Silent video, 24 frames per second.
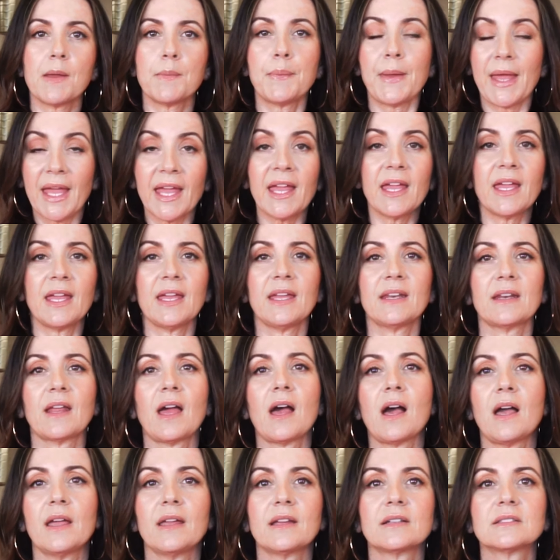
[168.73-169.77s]
paying
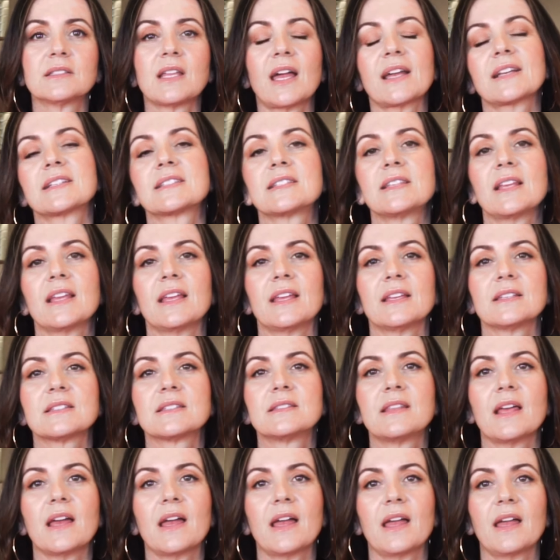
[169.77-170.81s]
higher taxes
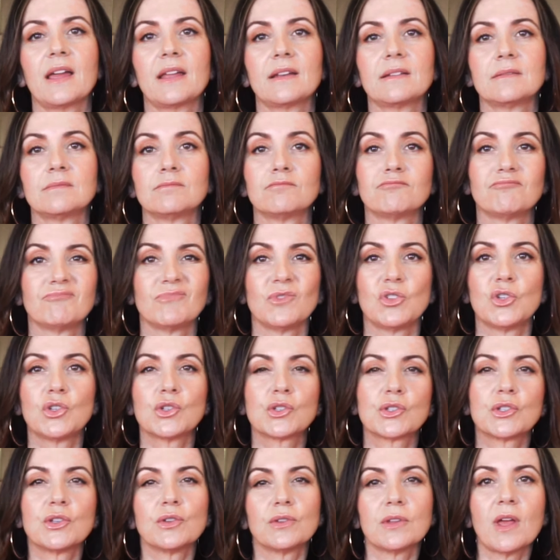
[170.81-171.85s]
than you
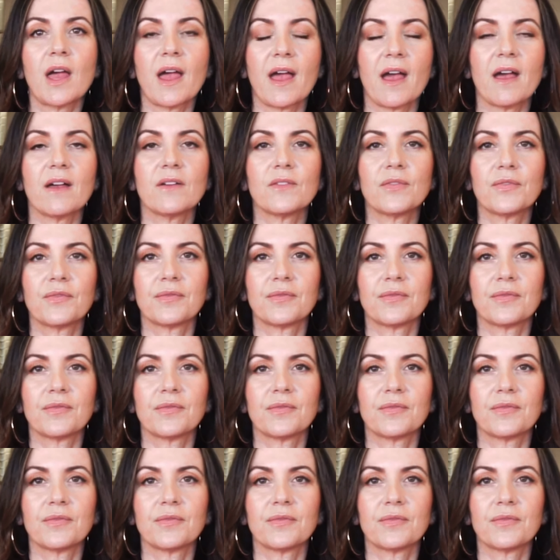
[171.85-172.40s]
should have.